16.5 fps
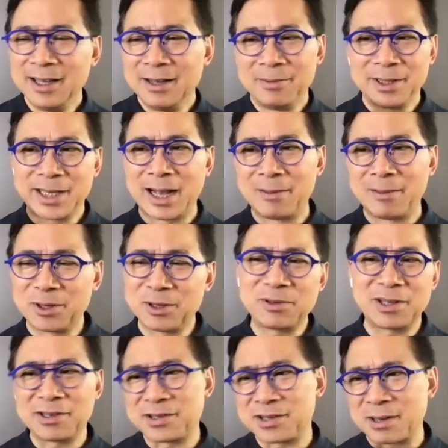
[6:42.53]
Metabolism is
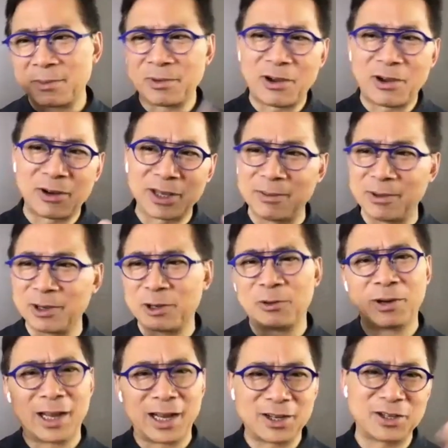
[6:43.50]
the sum of all chemical
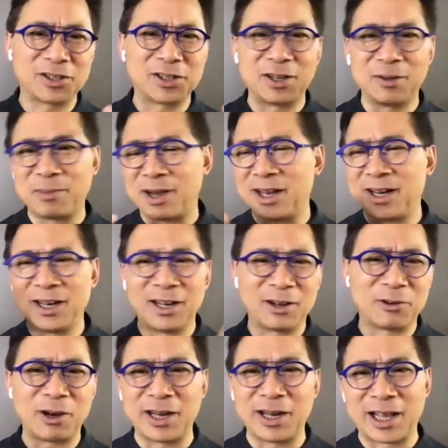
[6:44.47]
reactions in the body to
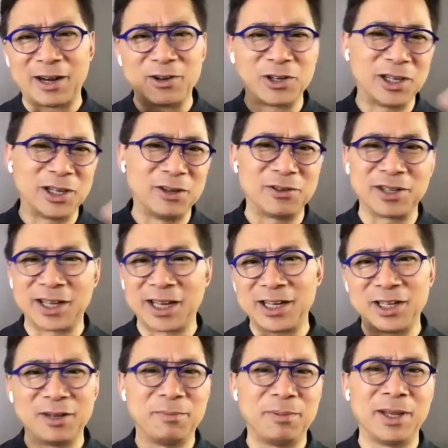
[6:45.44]
create energy using
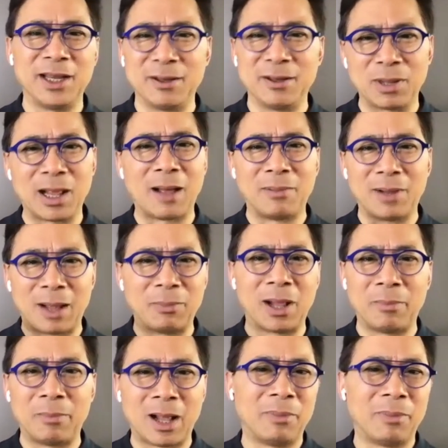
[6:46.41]
ATP and blah, blah,
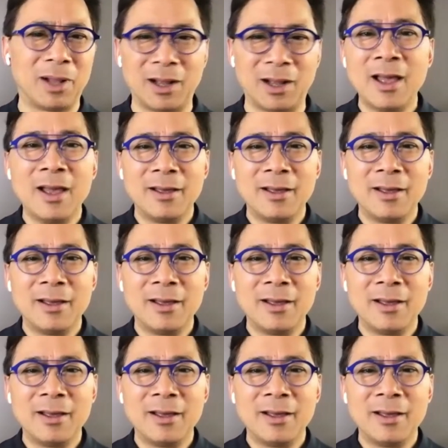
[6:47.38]
blah, blah, blah.